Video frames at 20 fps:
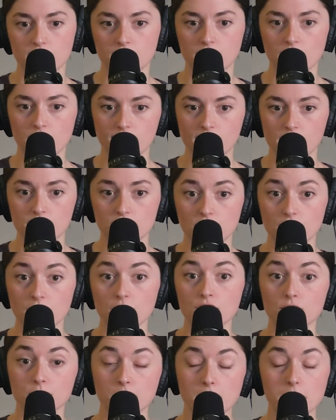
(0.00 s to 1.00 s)
in aviation.
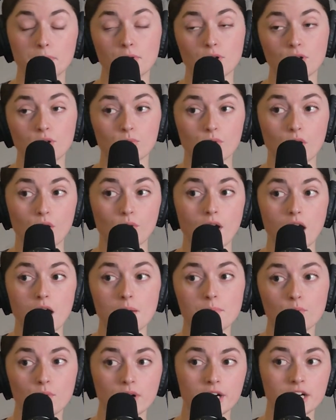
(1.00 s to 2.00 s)
Either people grow
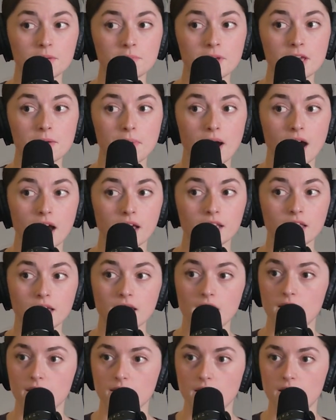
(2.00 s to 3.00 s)
up wanting to be a pilot
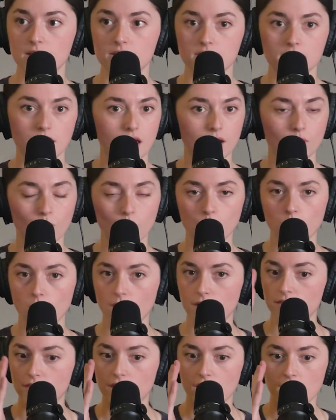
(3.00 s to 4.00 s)
and that is like
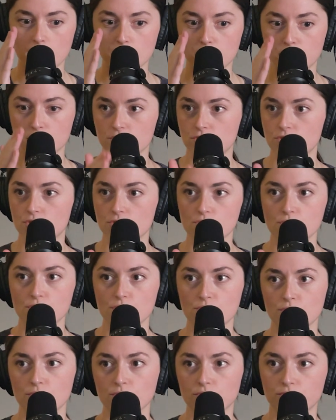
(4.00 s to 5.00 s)
what they
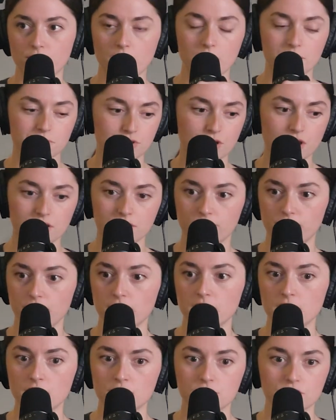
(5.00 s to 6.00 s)
pursue from start to
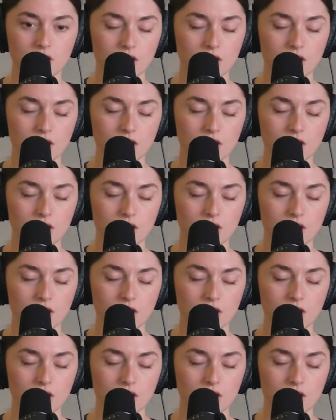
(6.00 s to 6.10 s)
finish.